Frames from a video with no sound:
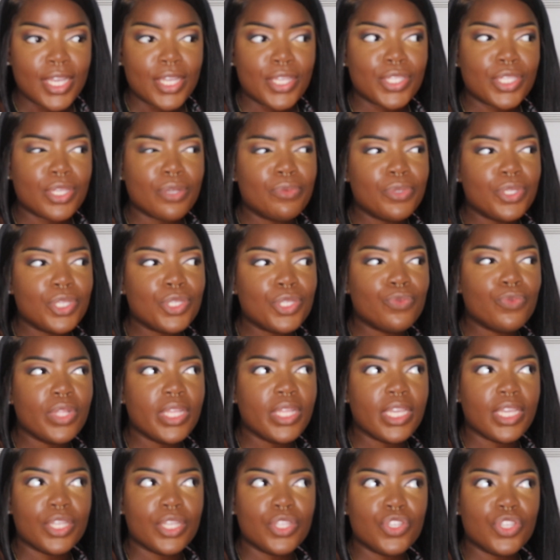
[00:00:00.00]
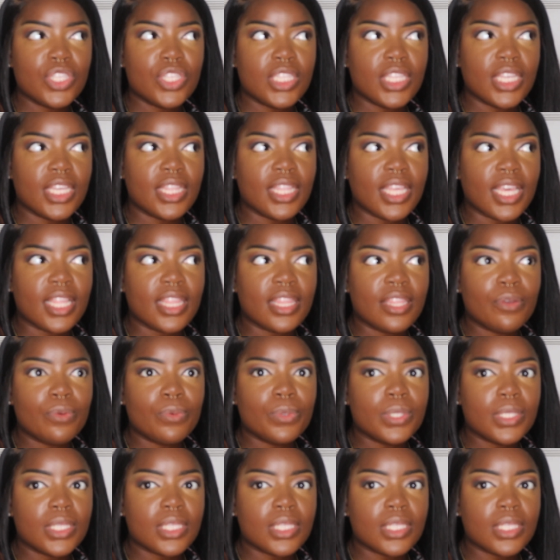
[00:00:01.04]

So it was just really interesting that there was